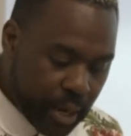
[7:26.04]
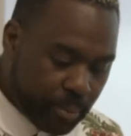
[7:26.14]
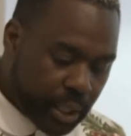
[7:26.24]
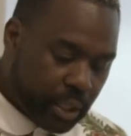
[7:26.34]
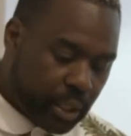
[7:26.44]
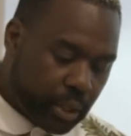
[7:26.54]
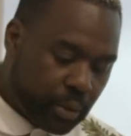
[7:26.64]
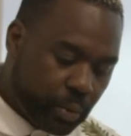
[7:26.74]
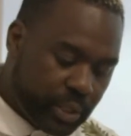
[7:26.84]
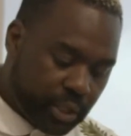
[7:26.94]
But
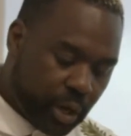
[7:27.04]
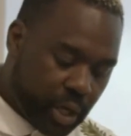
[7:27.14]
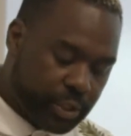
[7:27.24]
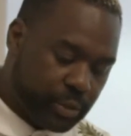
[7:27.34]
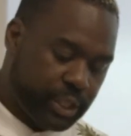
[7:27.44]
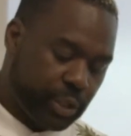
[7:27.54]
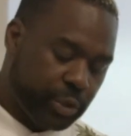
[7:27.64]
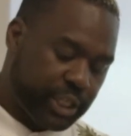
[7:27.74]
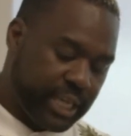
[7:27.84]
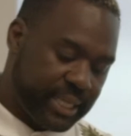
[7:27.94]
Winter also
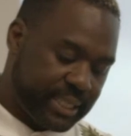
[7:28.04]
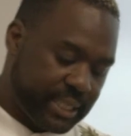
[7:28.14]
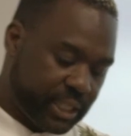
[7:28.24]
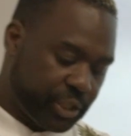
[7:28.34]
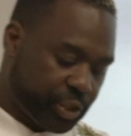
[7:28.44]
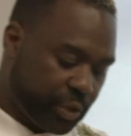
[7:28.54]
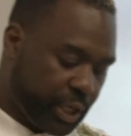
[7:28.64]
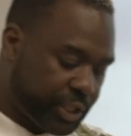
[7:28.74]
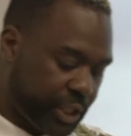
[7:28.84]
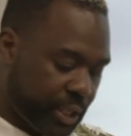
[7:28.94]
associates the
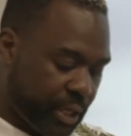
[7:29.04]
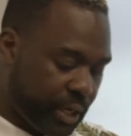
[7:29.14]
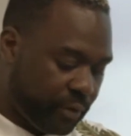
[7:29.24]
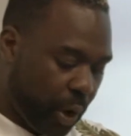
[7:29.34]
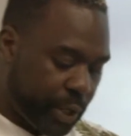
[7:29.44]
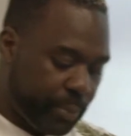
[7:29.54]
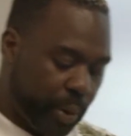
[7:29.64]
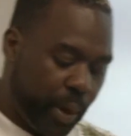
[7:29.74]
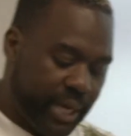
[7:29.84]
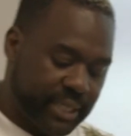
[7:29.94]
construction of
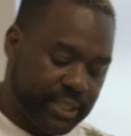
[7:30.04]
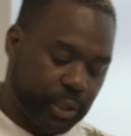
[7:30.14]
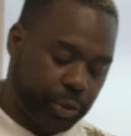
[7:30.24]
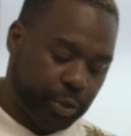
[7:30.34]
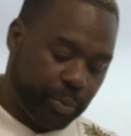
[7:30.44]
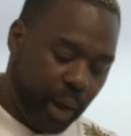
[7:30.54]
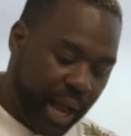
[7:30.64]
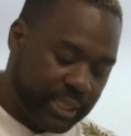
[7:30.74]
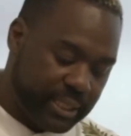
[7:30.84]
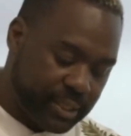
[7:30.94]
autopoietic social
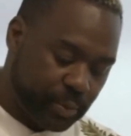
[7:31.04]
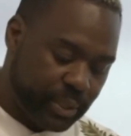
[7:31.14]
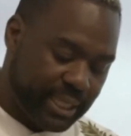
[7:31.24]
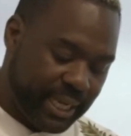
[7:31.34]
practice with the